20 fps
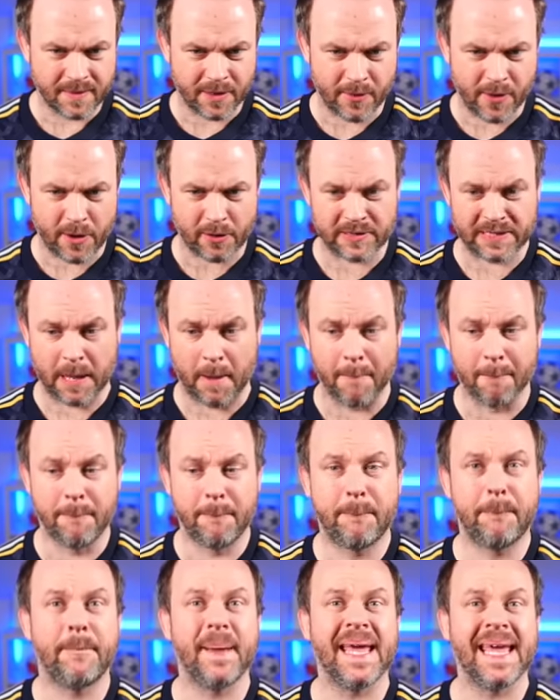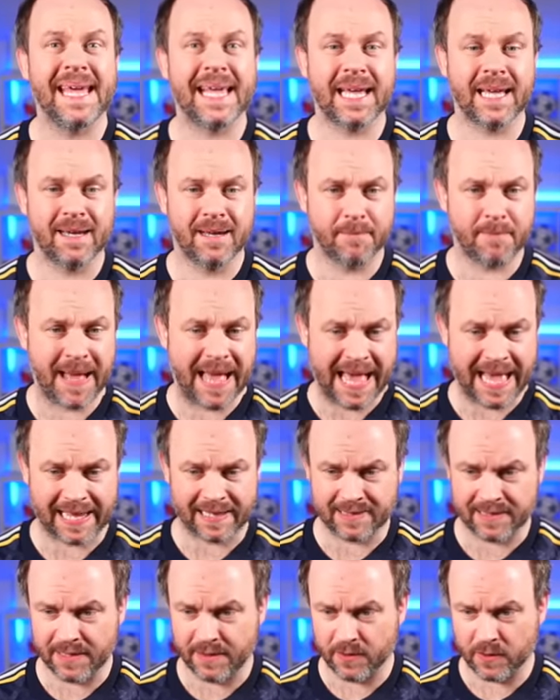Now there are some big
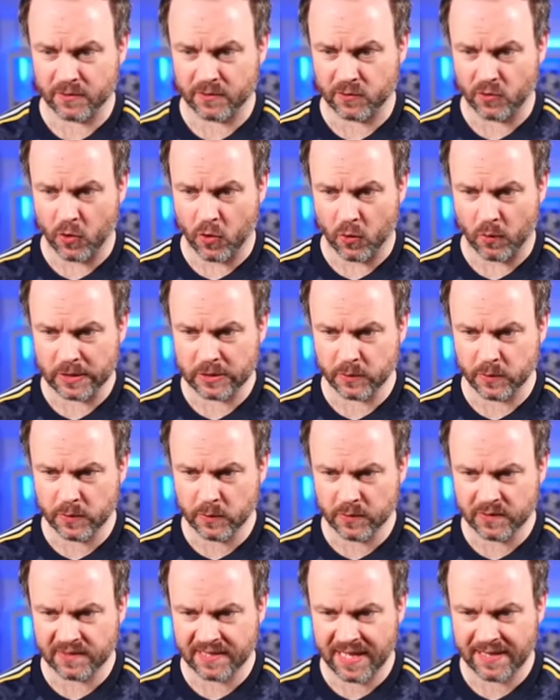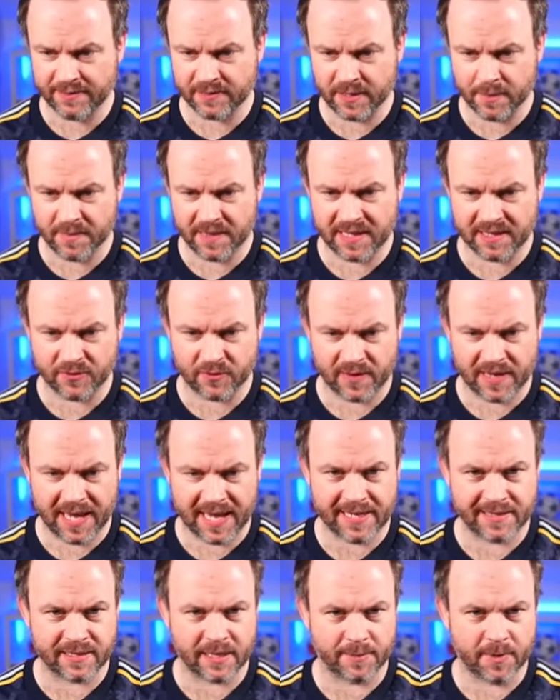packs in the store, which we will save some of these for
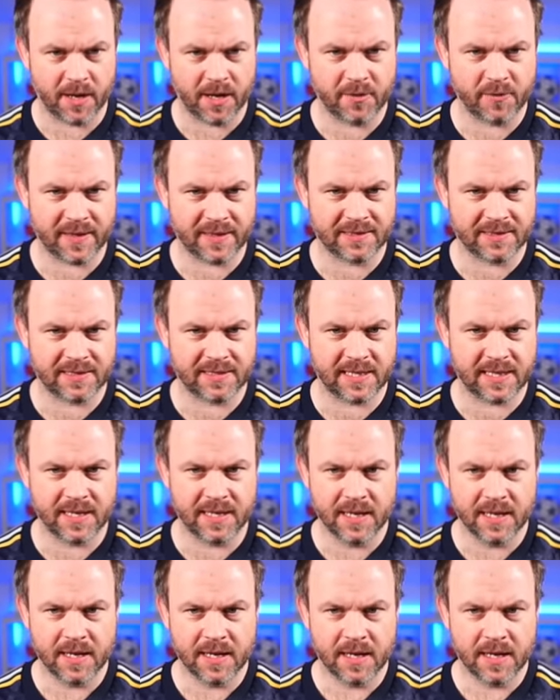later, but I fancy